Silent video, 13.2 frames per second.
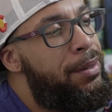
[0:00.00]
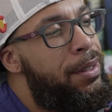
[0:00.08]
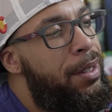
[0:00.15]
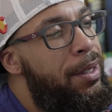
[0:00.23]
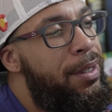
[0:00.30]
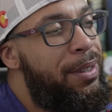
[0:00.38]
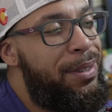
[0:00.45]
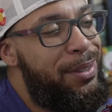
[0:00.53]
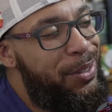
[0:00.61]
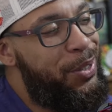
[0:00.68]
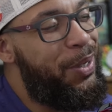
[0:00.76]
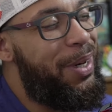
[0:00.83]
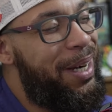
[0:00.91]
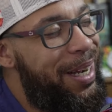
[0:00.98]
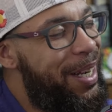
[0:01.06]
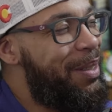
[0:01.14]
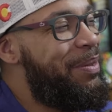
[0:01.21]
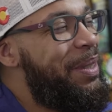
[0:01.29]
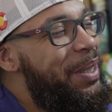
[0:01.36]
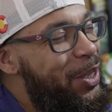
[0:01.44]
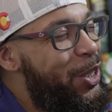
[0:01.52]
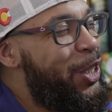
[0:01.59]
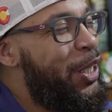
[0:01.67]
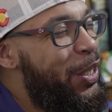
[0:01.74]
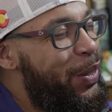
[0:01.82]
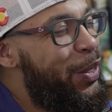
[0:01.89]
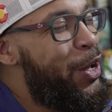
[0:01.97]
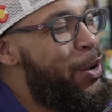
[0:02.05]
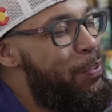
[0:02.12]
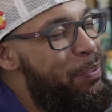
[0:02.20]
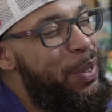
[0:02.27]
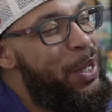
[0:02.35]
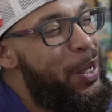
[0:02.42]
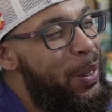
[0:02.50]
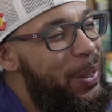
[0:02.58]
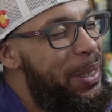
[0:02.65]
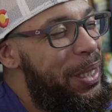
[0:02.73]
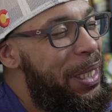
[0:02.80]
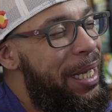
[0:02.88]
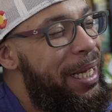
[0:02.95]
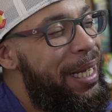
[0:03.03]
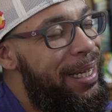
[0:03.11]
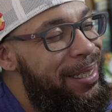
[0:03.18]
Oh shit. Drop is in the building.